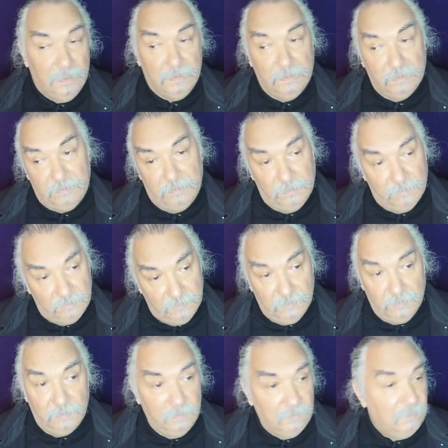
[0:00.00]
This here is
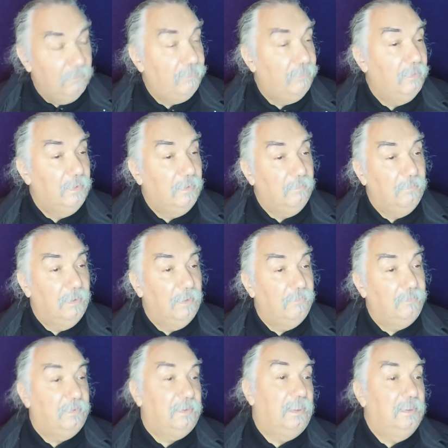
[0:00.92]
a, a different
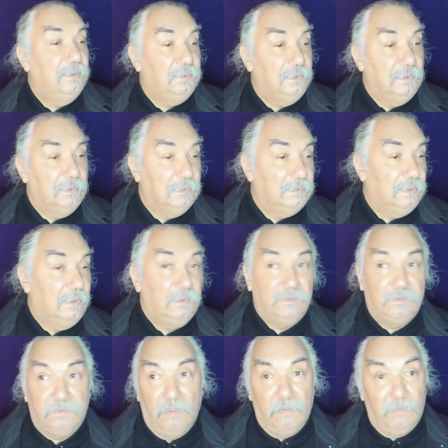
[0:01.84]
manifestation. It's like
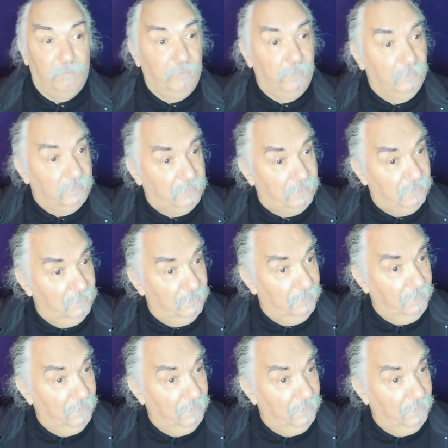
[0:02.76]
starburst.